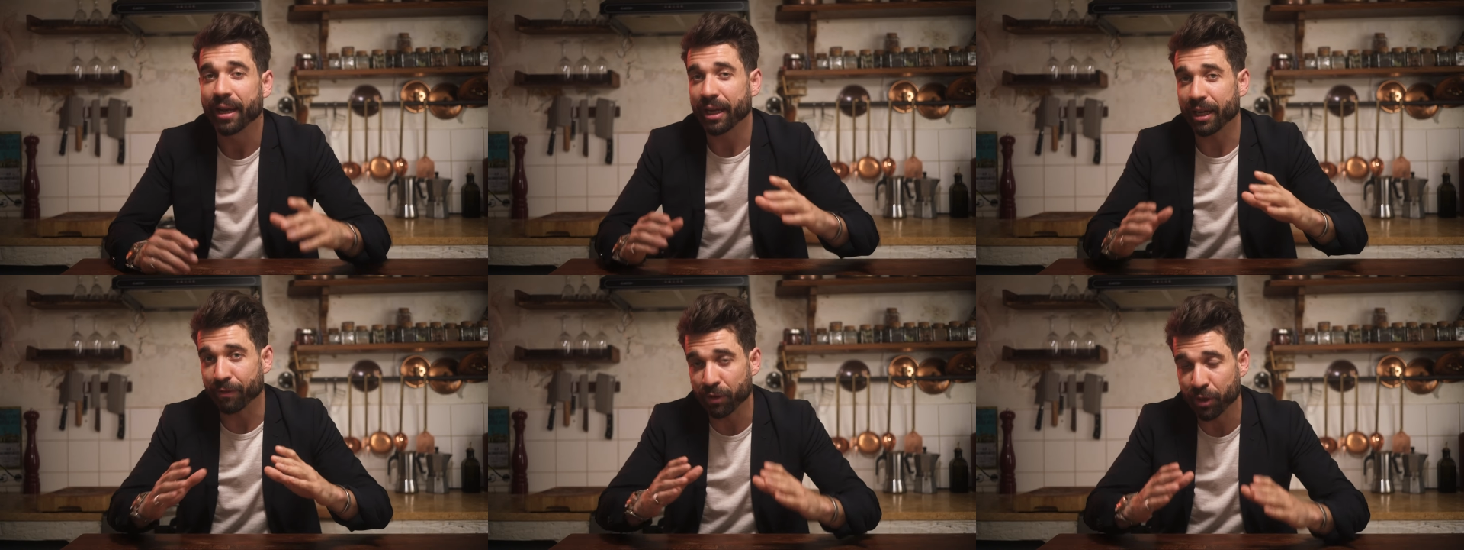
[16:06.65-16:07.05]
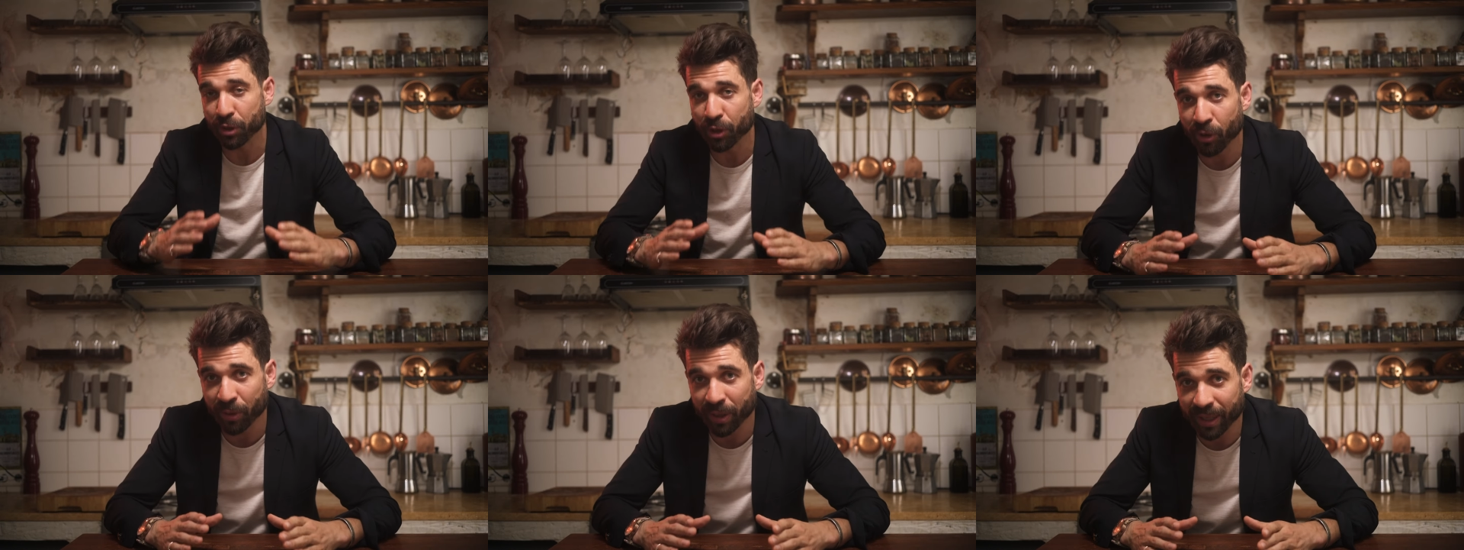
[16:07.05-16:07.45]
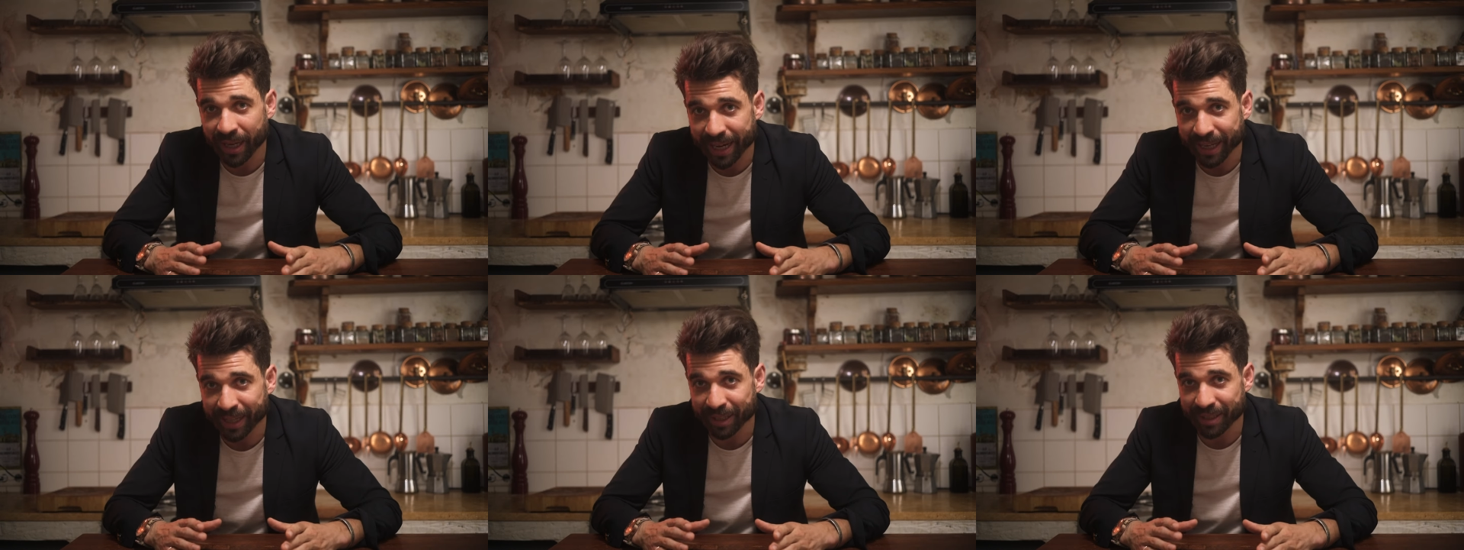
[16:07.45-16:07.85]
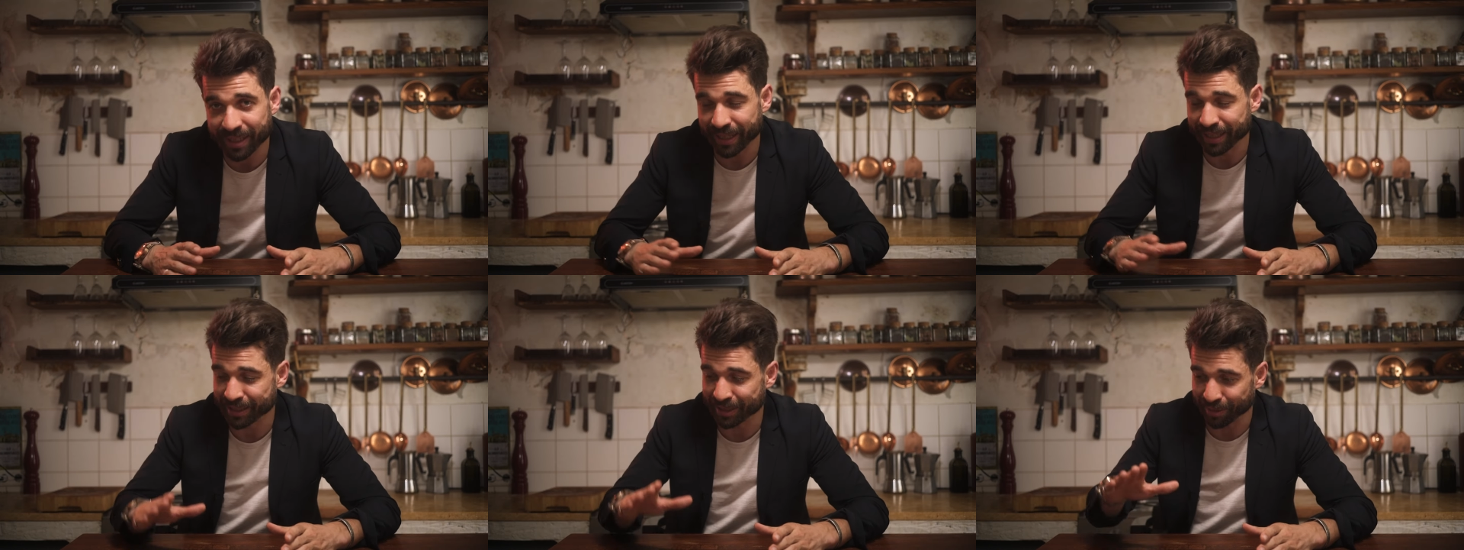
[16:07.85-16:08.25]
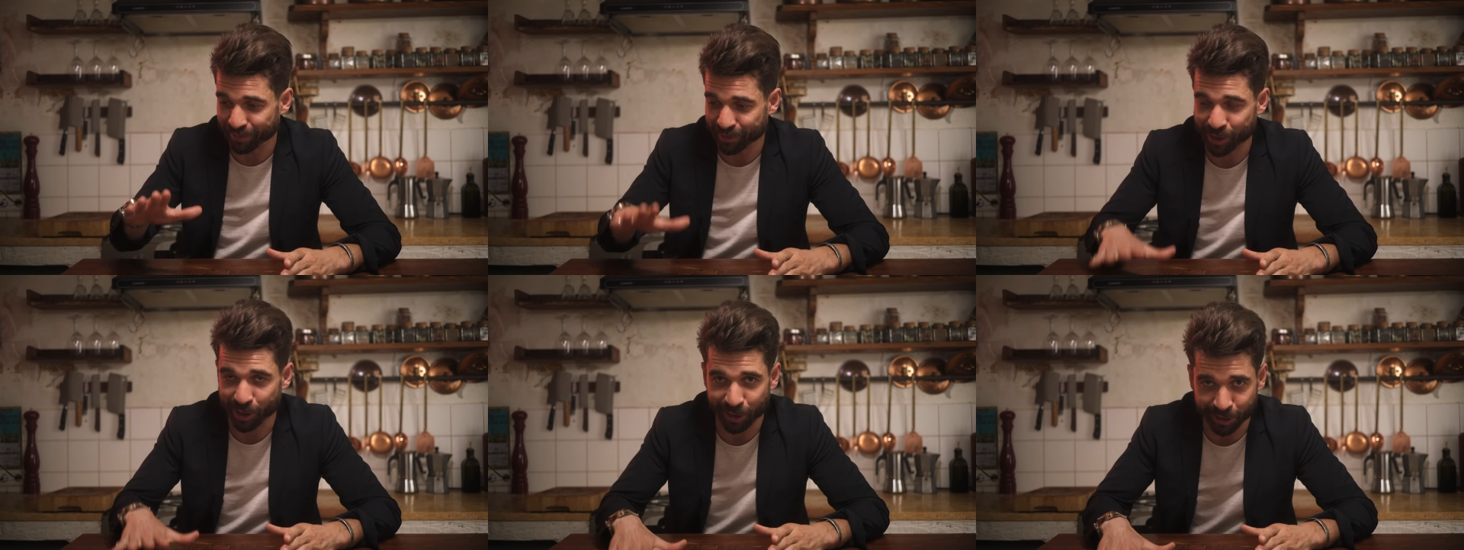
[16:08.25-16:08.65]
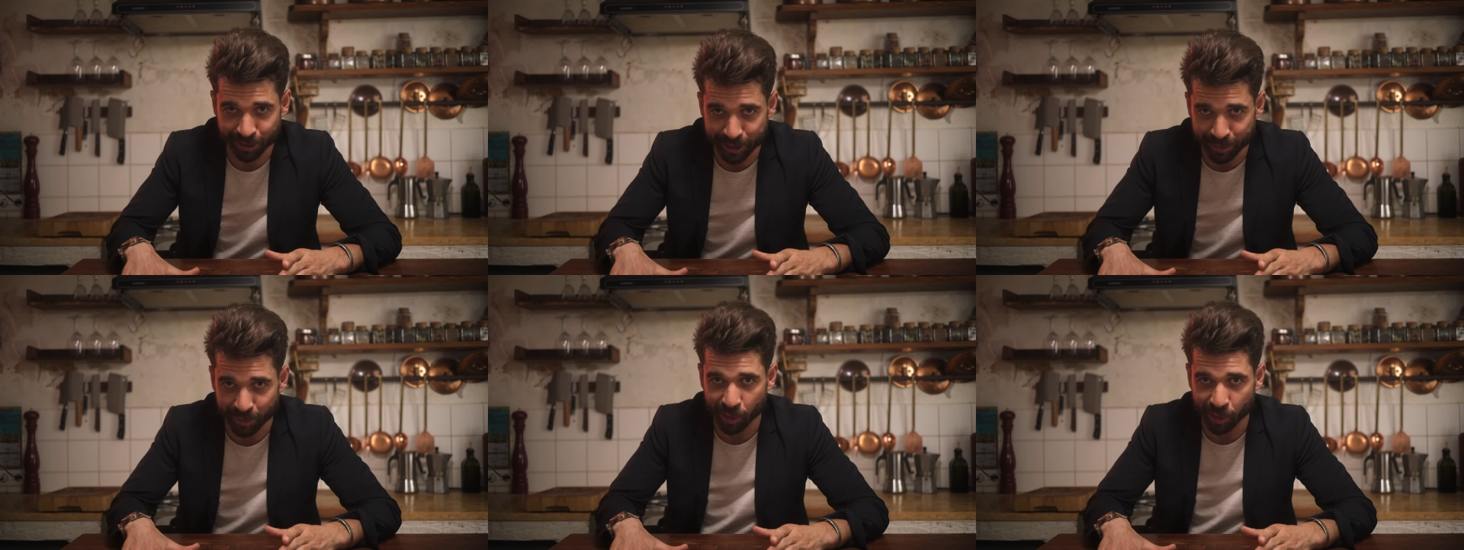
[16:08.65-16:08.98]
If you don't like the taste of darkly